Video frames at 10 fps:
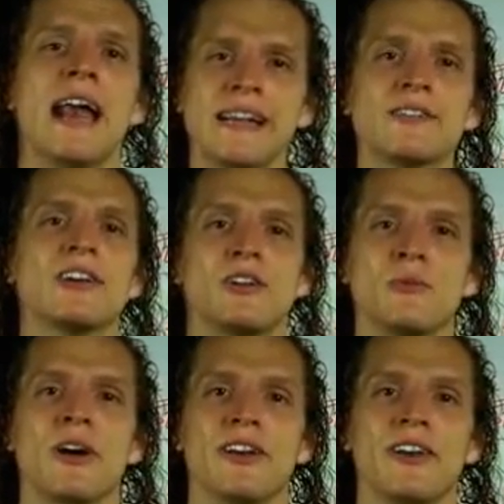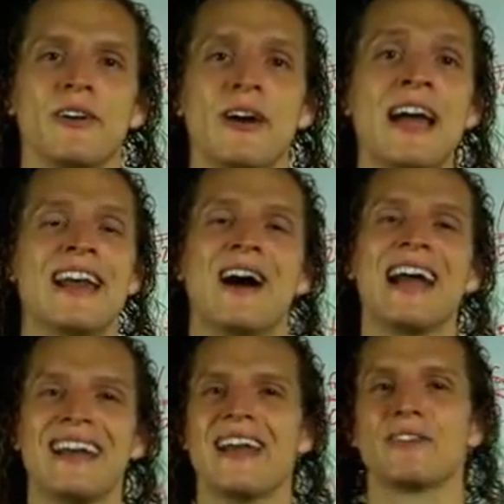Anything you want to do. Now,
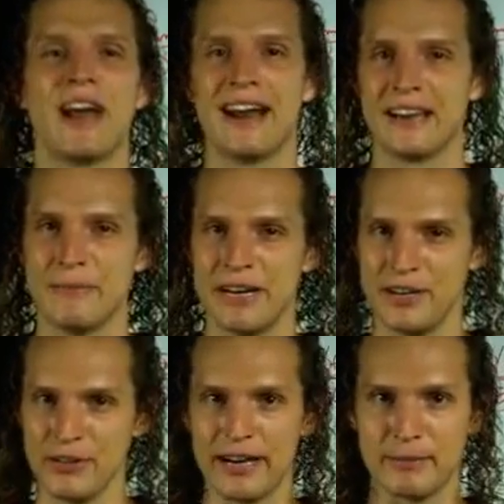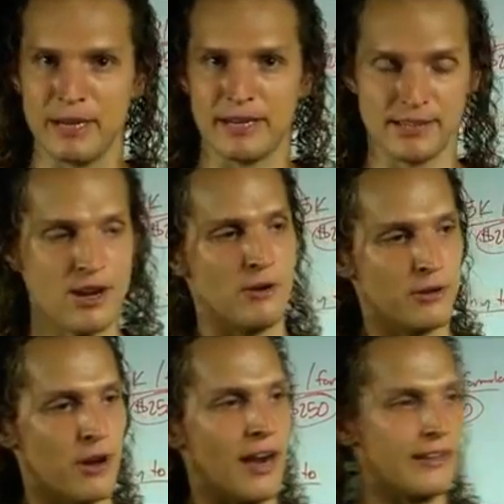I had never had anybody do that to me, because, you know, in
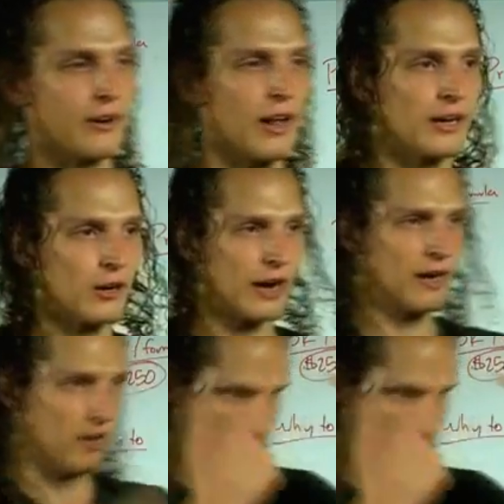karate, they're like, all right,